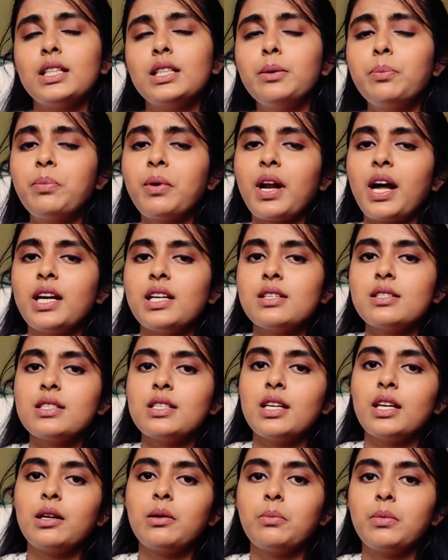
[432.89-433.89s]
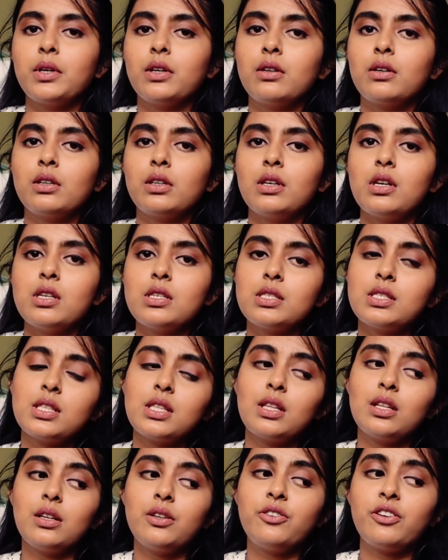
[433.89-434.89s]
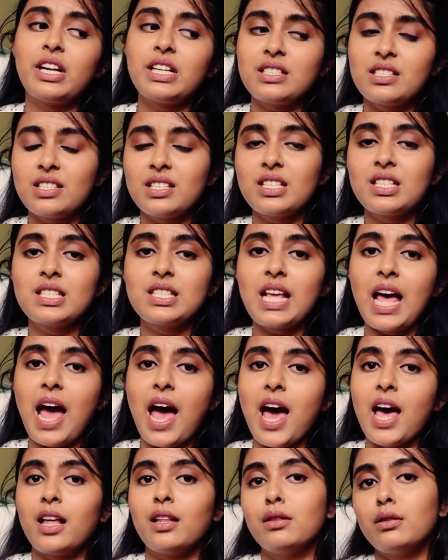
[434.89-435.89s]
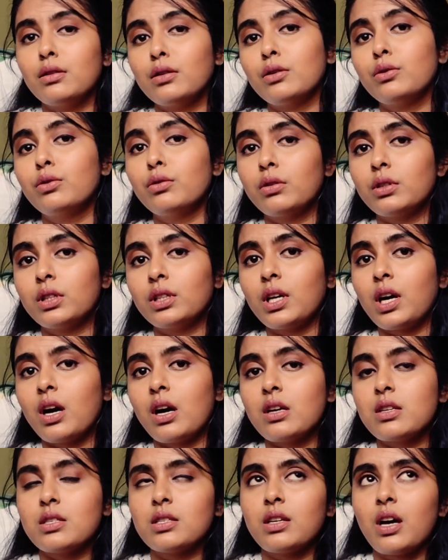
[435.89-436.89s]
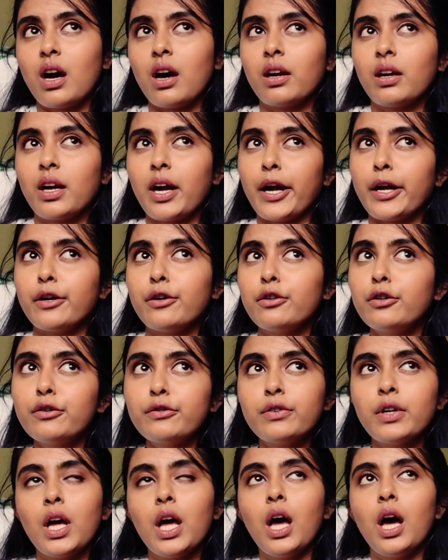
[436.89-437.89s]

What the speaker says: the pricing because the dresses and the kurtas are kind of